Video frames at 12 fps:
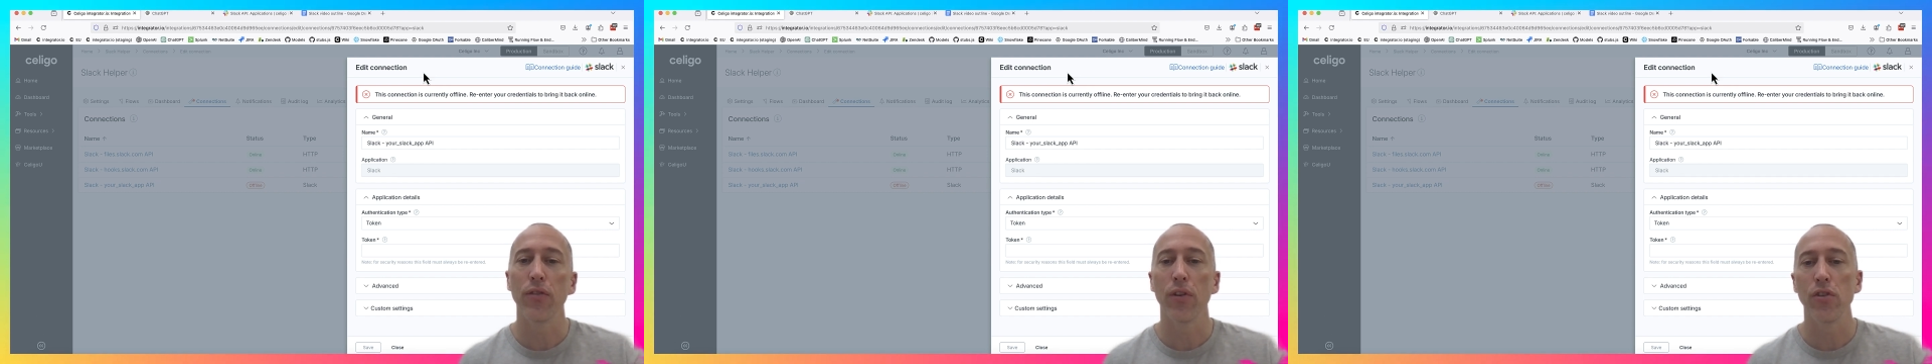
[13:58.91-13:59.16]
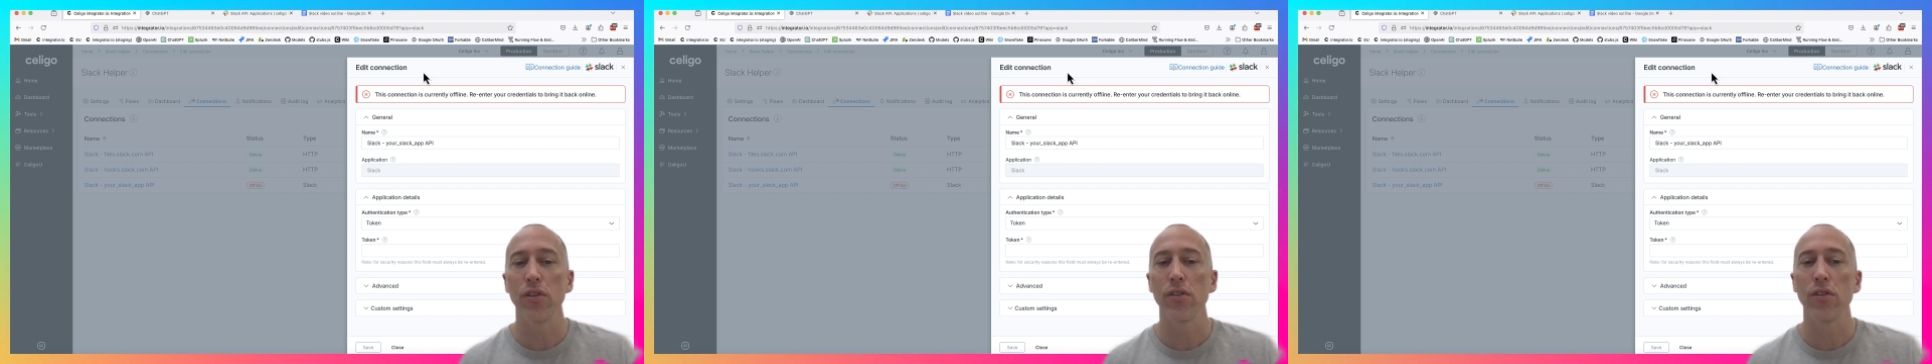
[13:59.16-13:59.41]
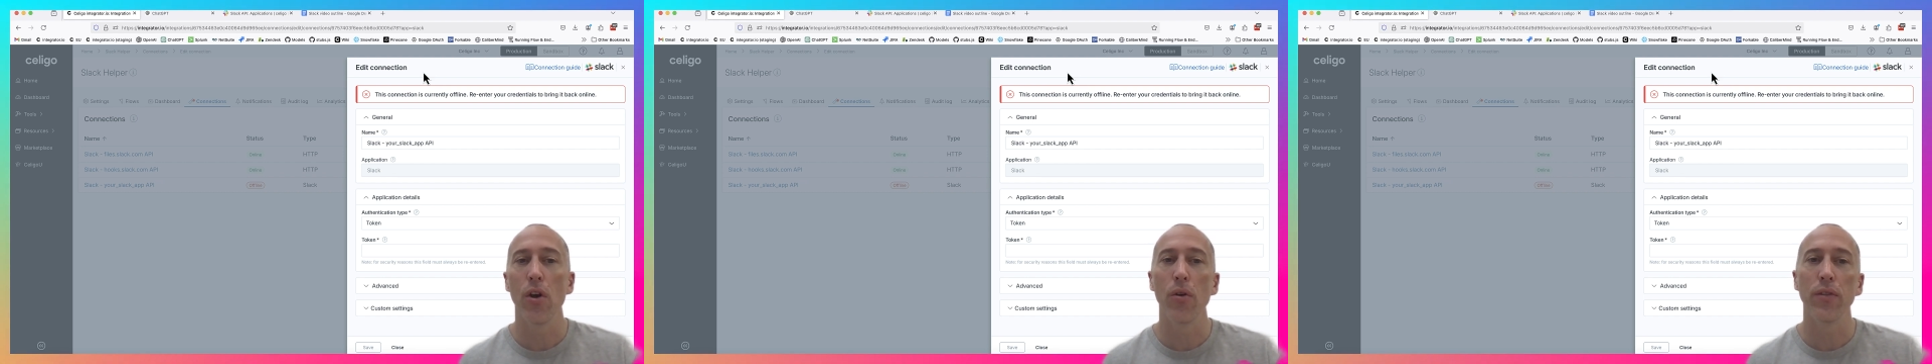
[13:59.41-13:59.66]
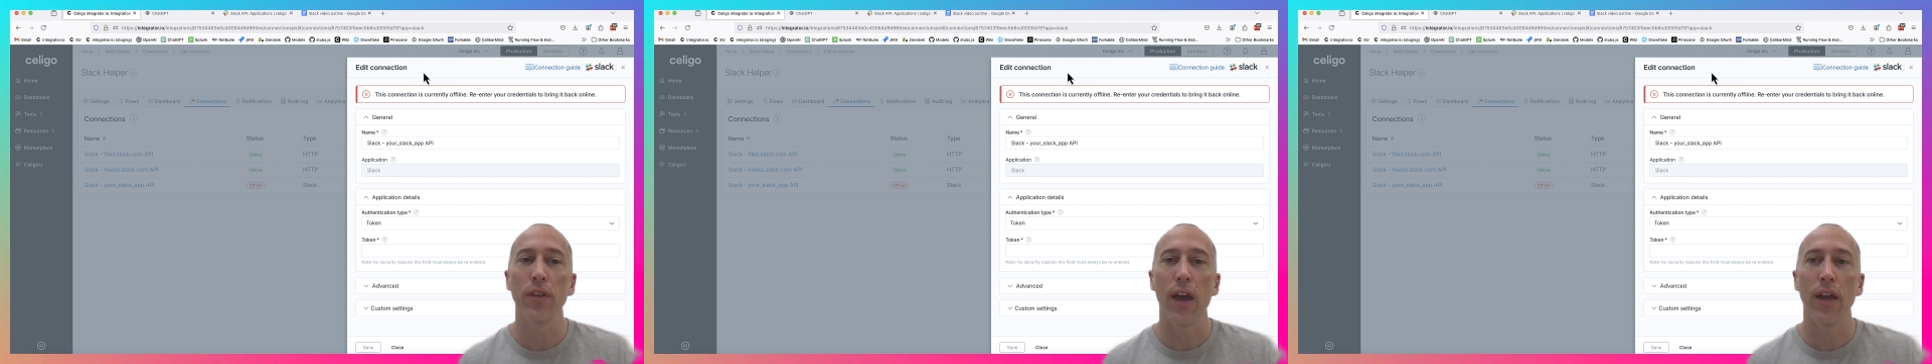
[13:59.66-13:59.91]
So just
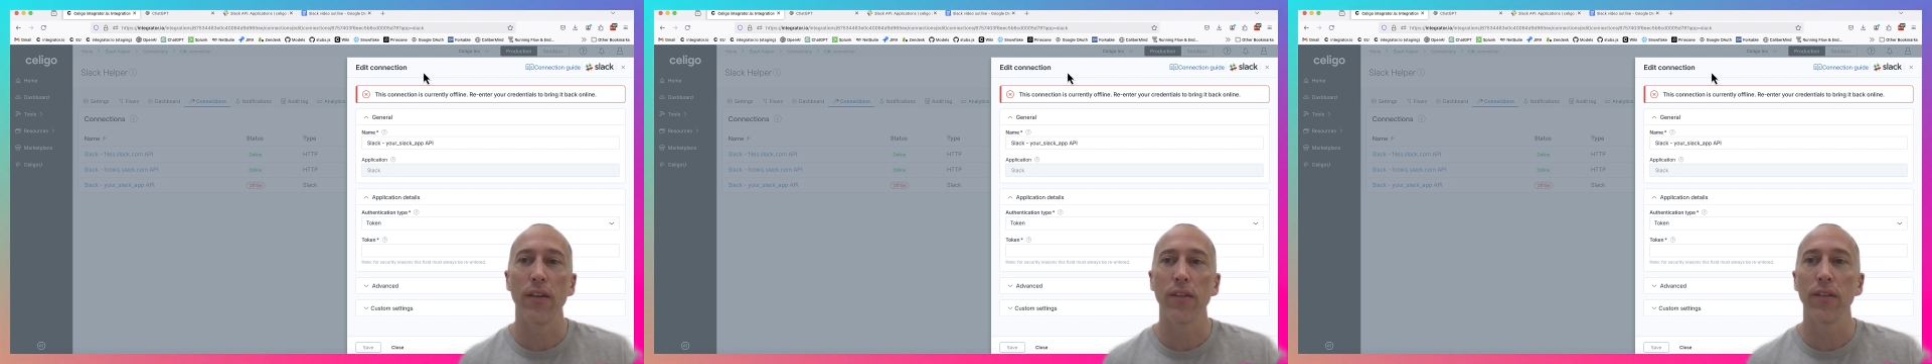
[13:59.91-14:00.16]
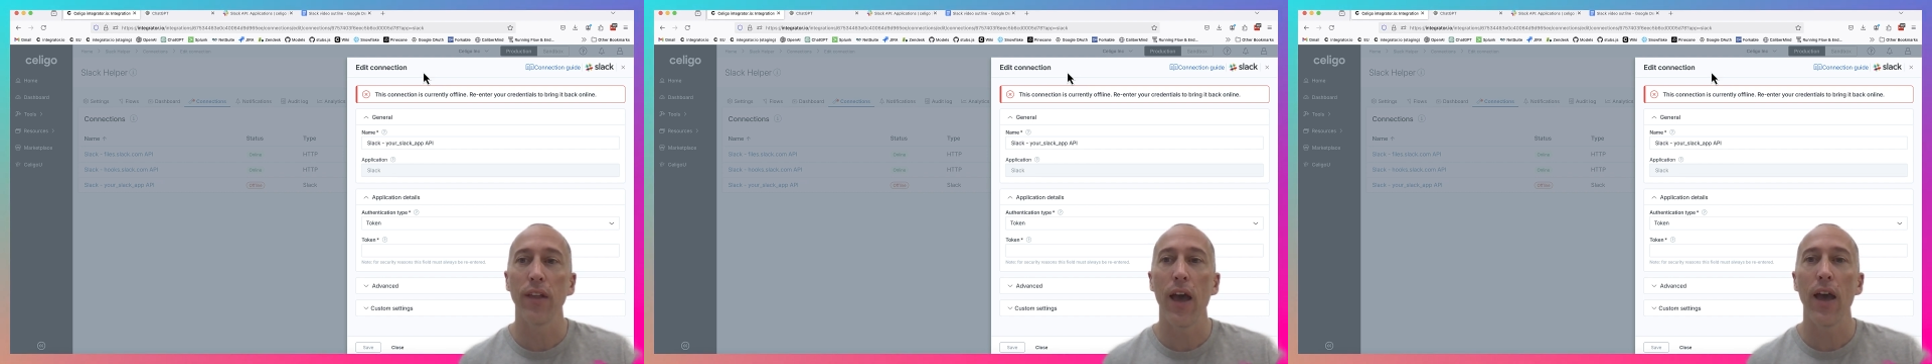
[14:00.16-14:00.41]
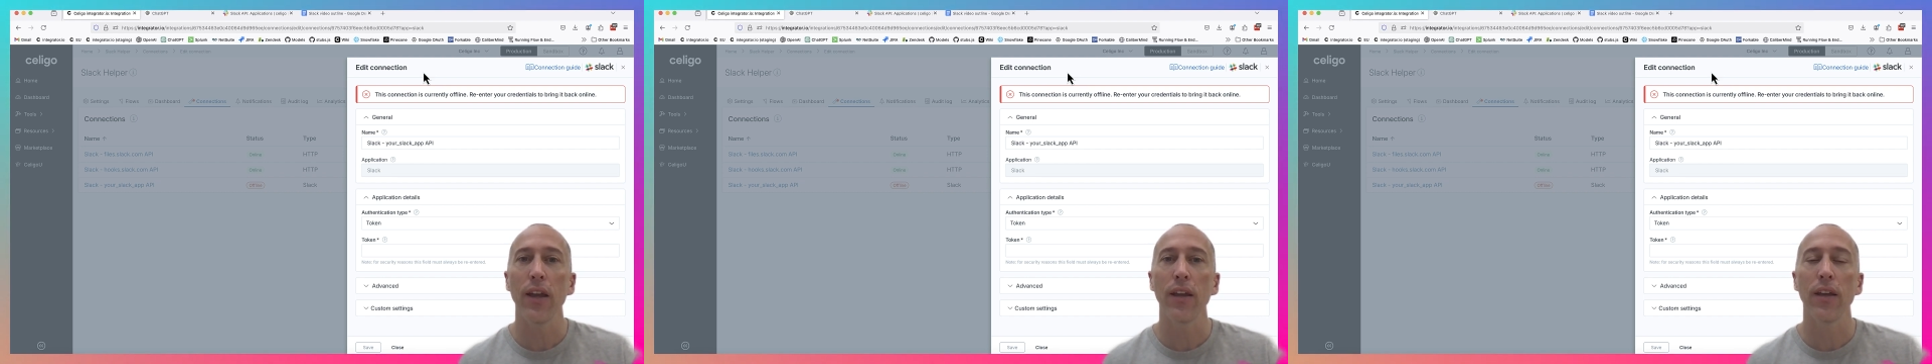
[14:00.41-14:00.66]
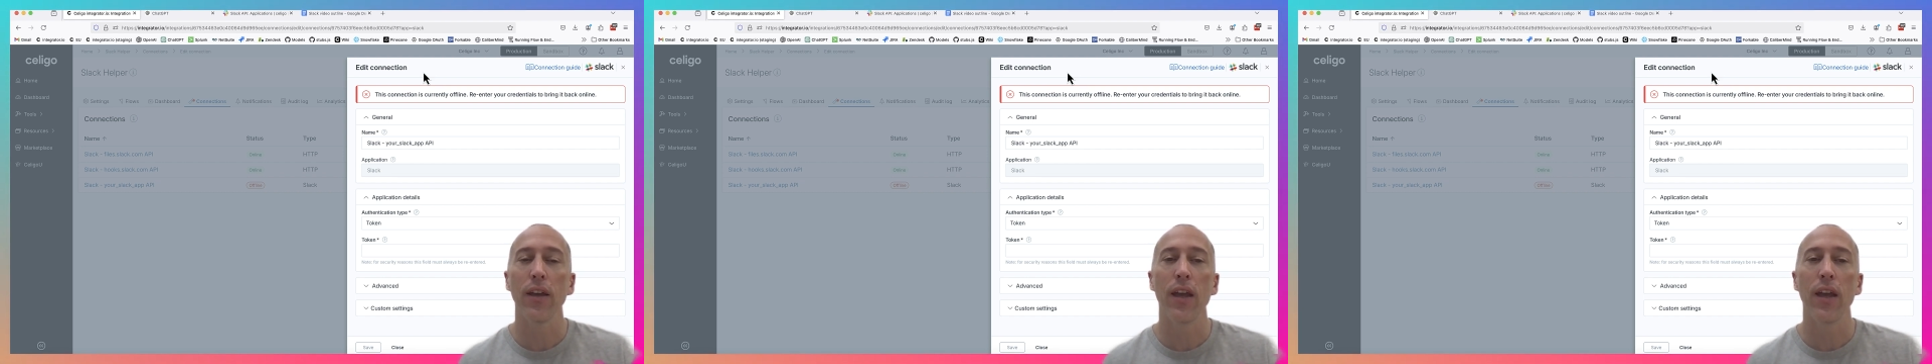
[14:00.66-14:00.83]
note that Slack